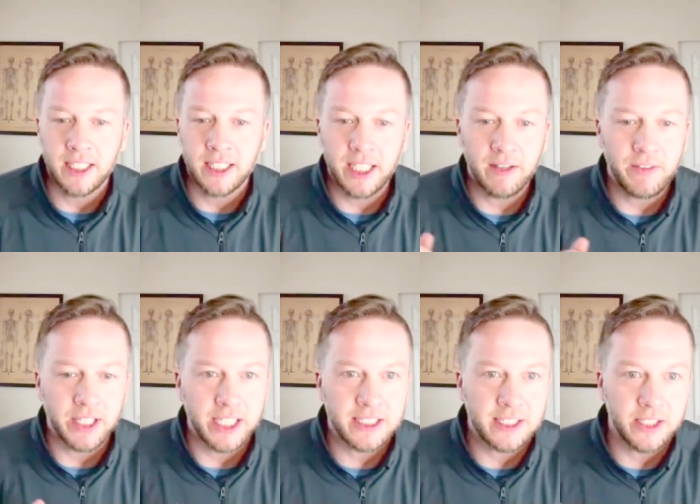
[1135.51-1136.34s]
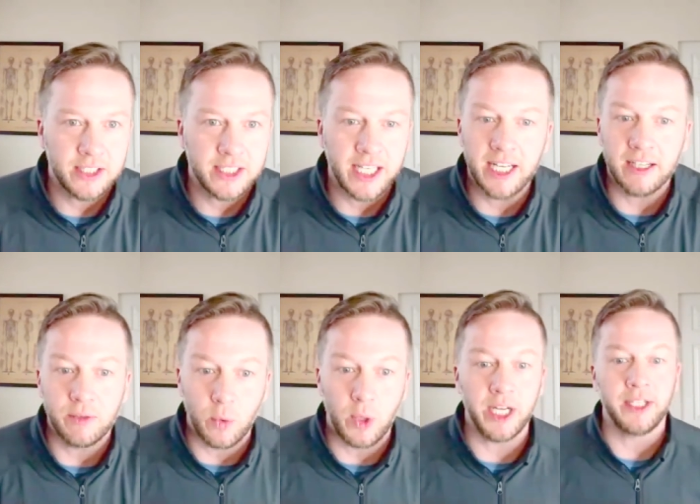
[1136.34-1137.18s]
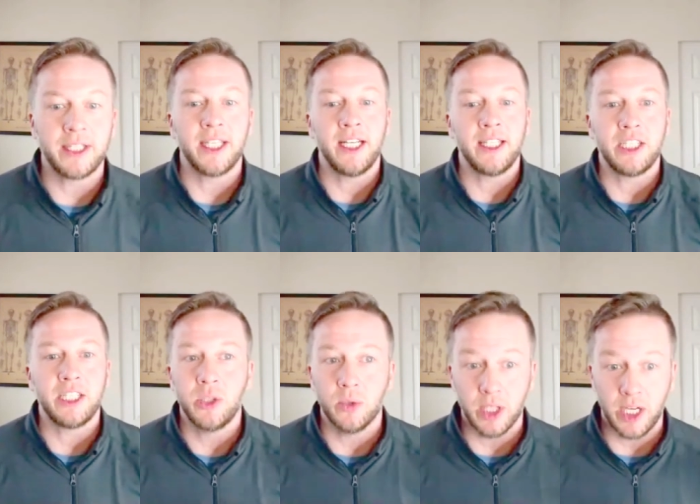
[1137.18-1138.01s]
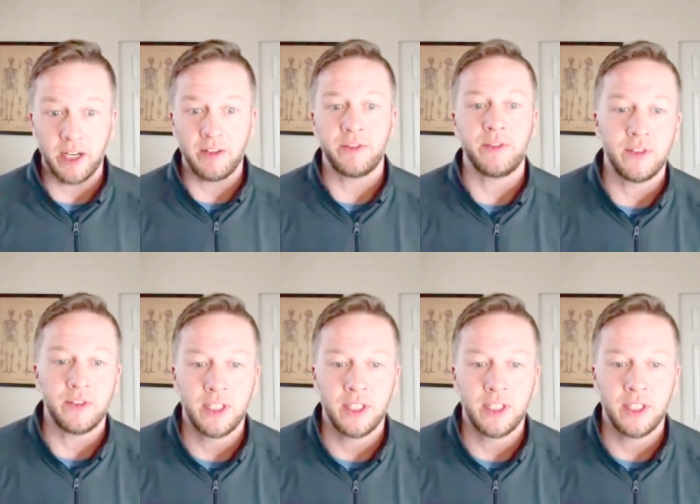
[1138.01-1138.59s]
give the listeners kind of one thing that you love